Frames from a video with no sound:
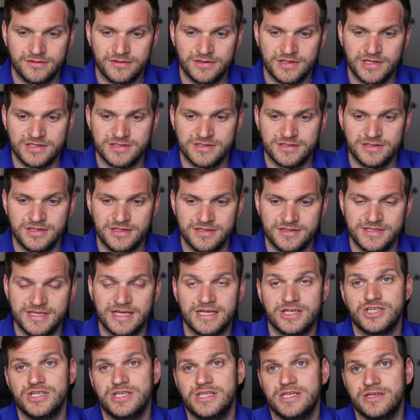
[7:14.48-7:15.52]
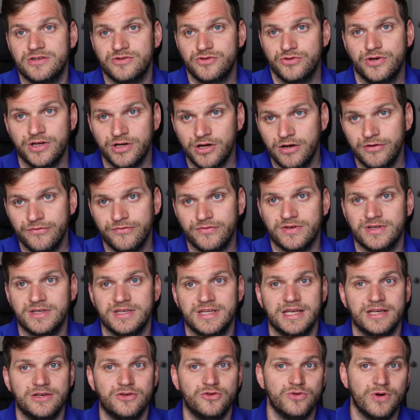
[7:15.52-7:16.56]
That's the section here. Turn it off and
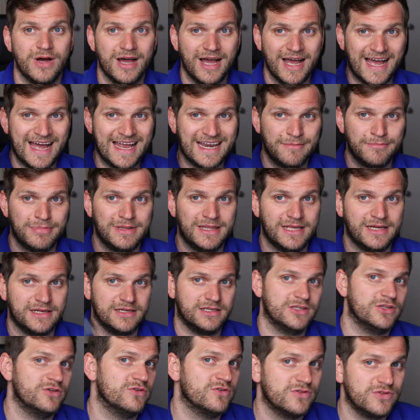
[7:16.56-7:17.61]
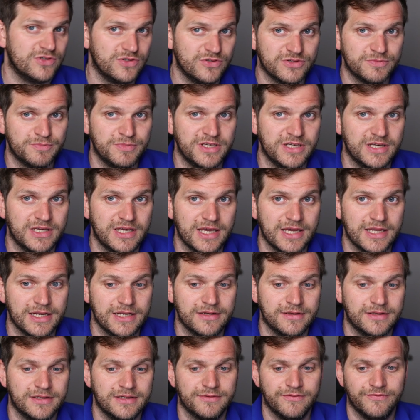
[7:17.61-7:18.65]
then you unplug your USB again.
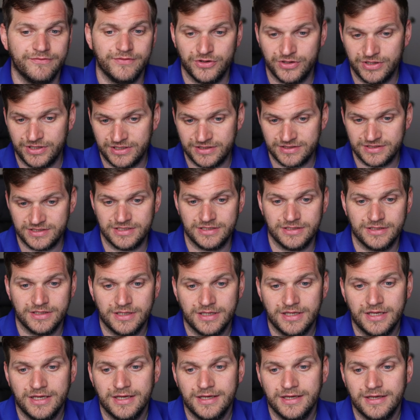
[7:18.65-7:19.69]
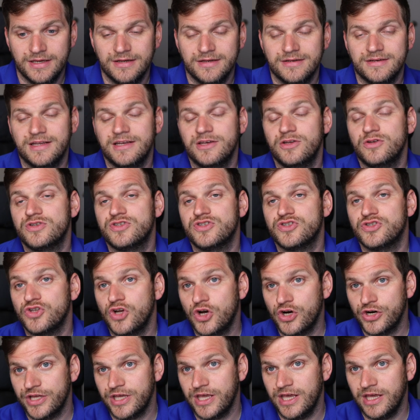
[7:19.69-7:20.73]
Very easy. Then you
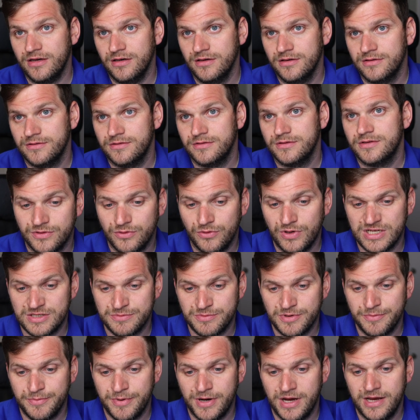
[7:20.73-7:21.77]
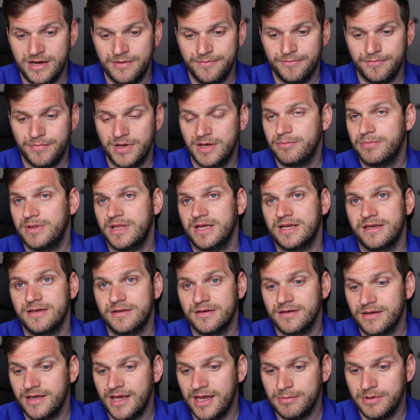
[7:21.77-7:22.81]
start again the Raspberry Pi by
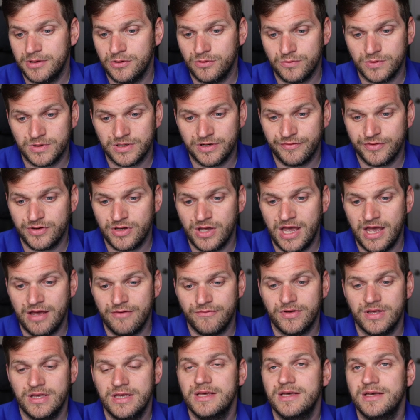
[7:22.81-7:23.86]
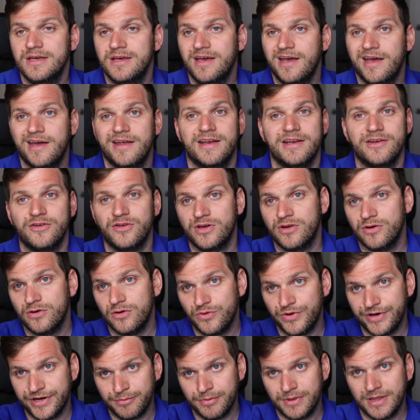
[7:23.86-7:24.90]
plugging the cable or whatever you have. And then you can
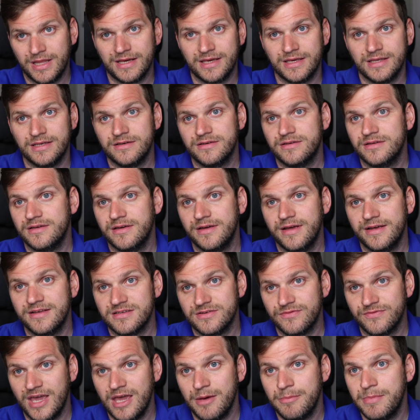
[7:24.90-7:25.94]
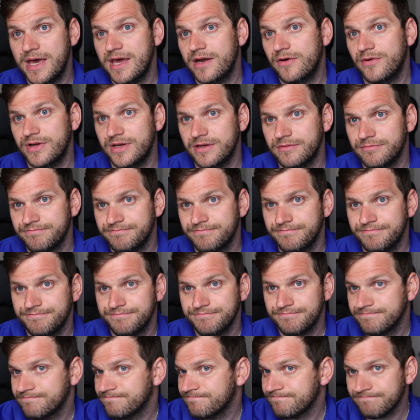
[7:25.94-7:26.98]
already plug in the SFK battery.
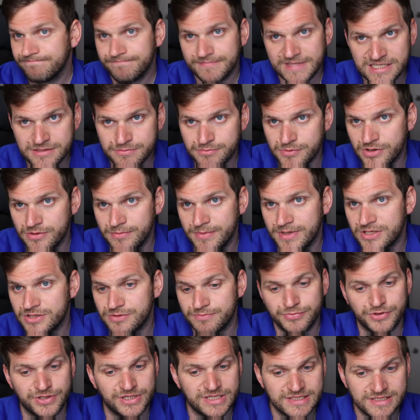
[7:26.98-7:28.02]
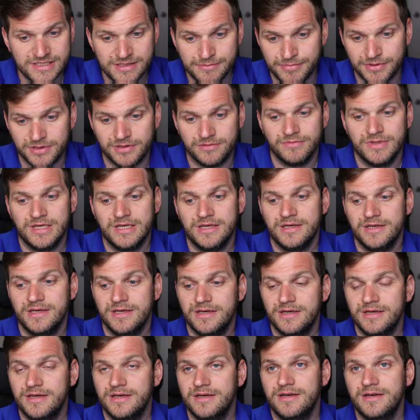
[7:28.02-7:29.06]
That's pretty much pretty simple.
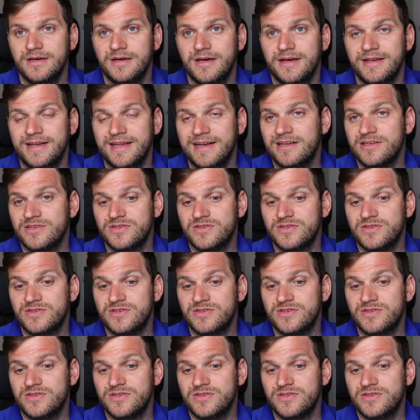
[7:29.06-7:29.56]
And then